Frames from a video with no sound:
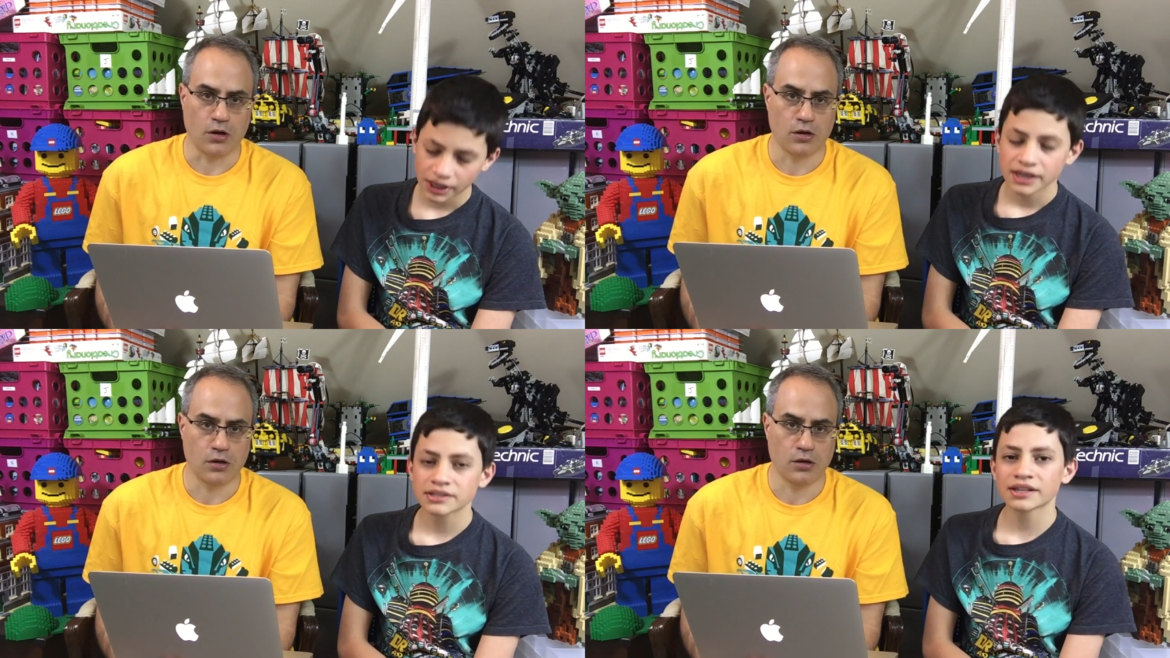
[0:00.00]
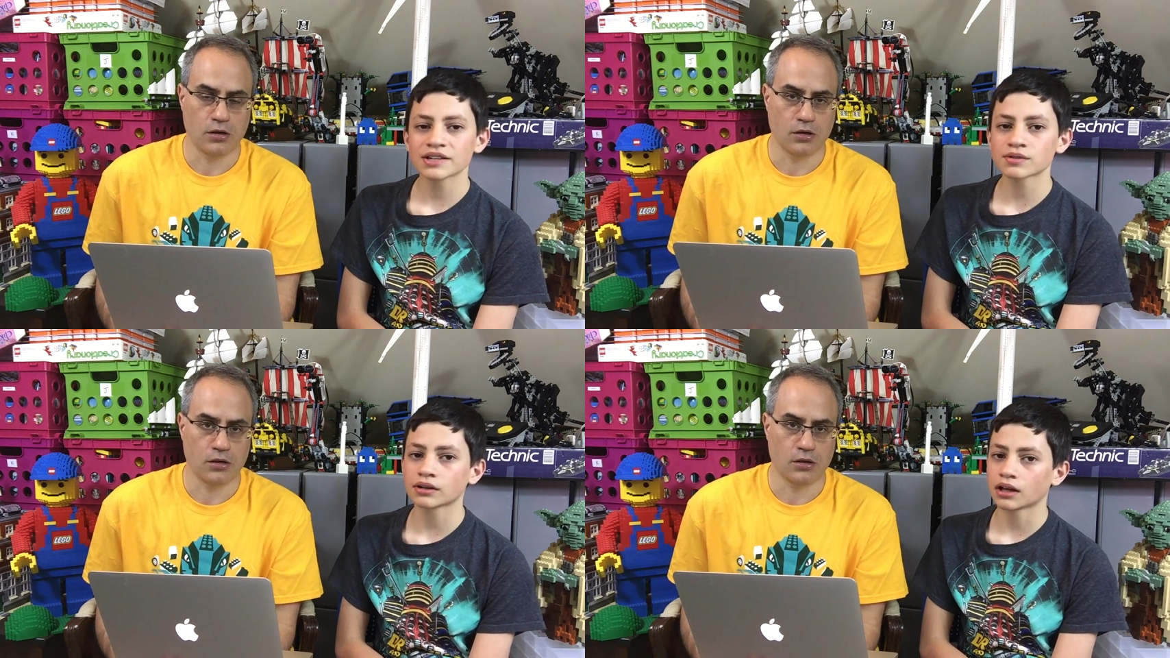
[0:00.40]
Speaker 1: See,
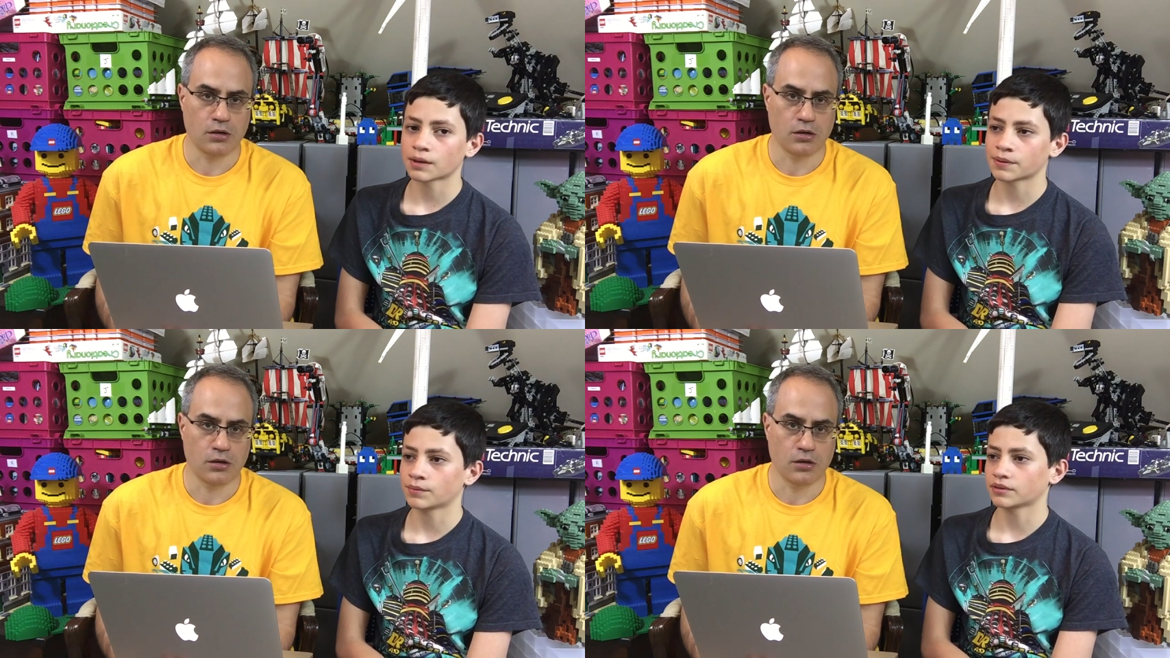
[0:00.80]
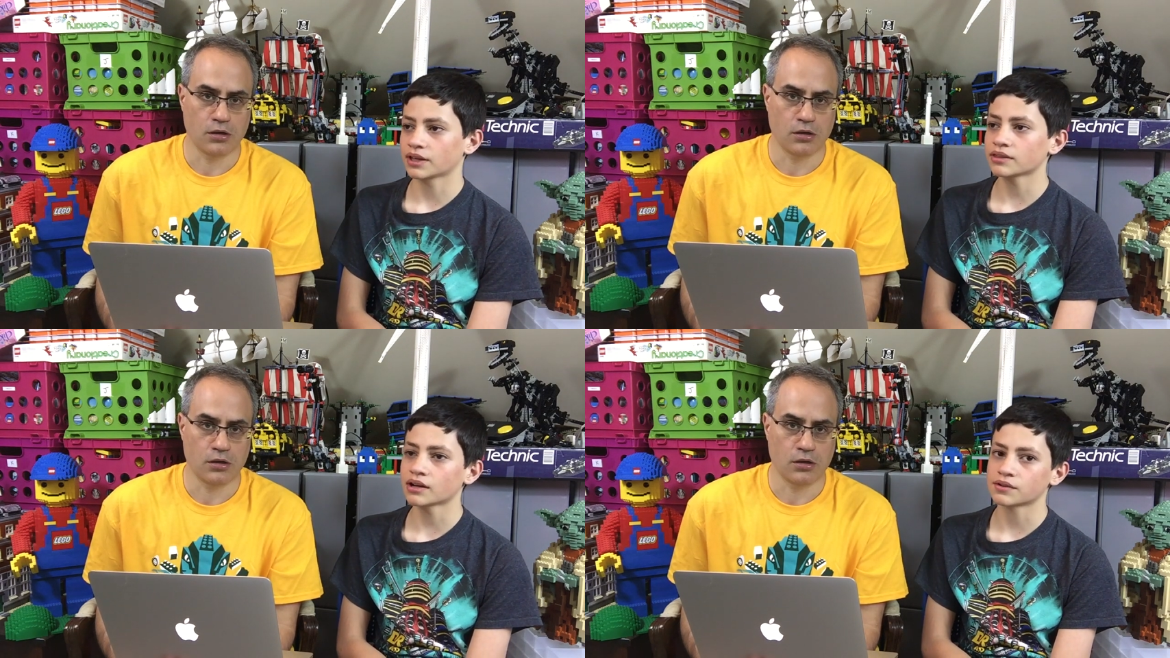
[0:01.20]
that's what a lot of people
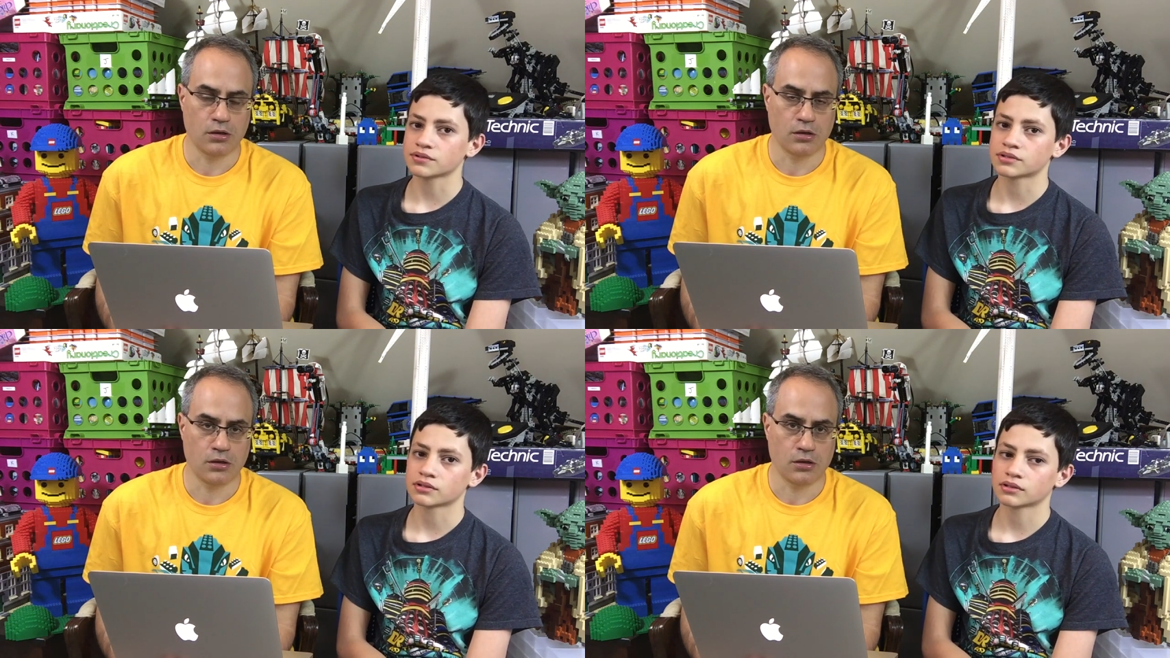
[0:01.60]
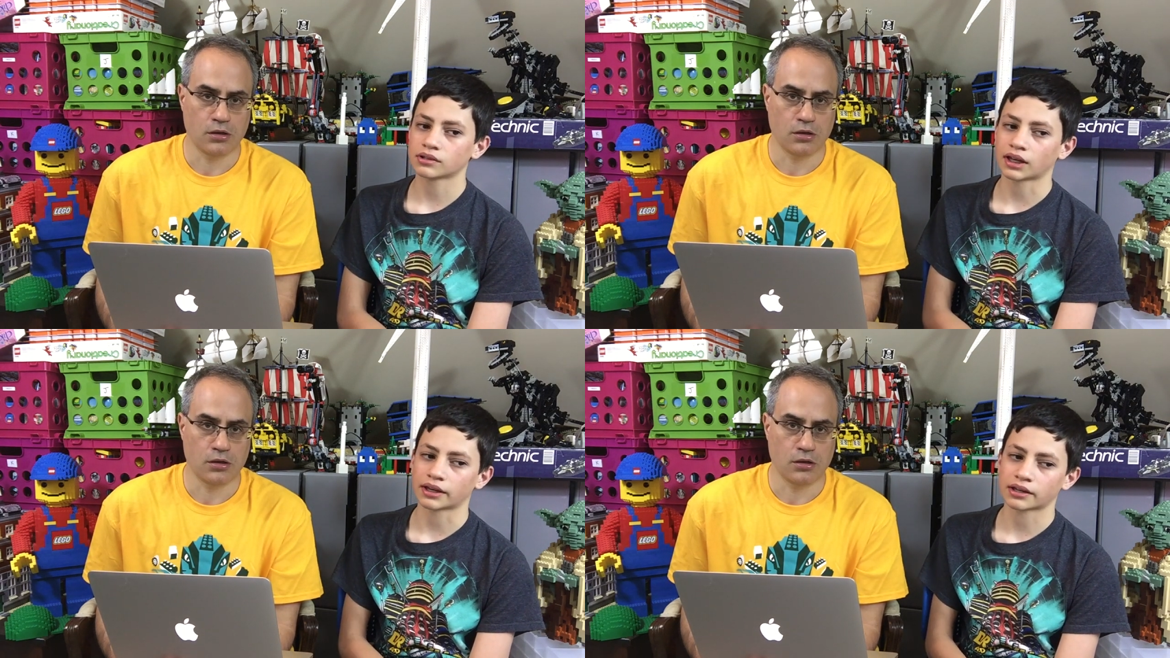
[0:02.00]
they thought it was like